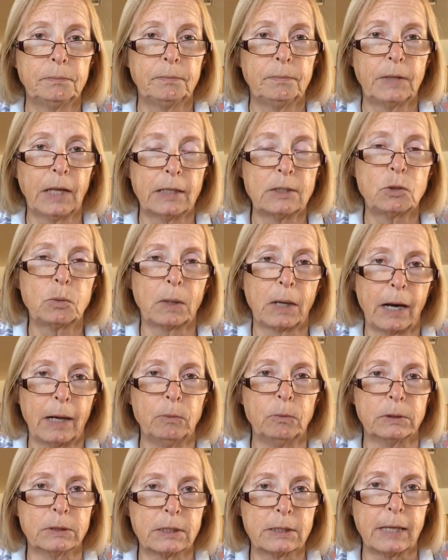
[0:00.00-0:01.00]
that's what I
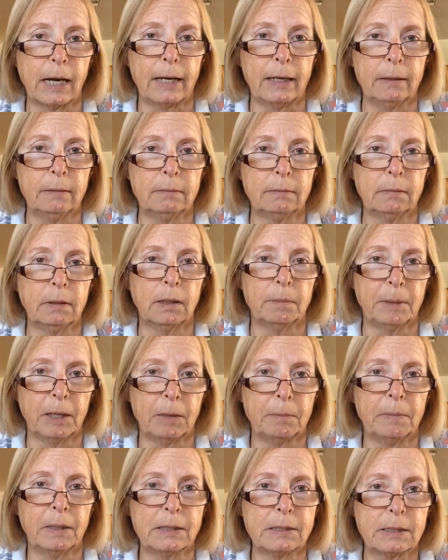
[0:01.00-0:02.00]
would say
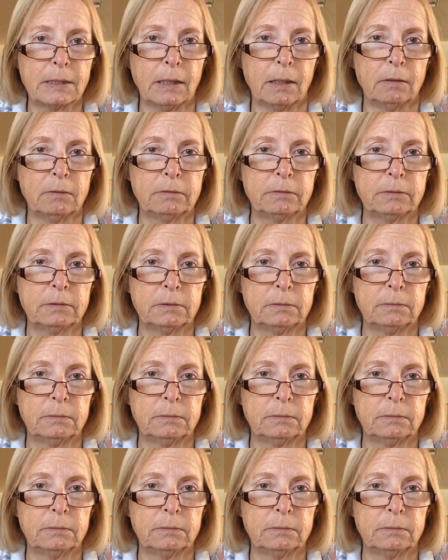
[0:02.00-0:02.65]
about myself.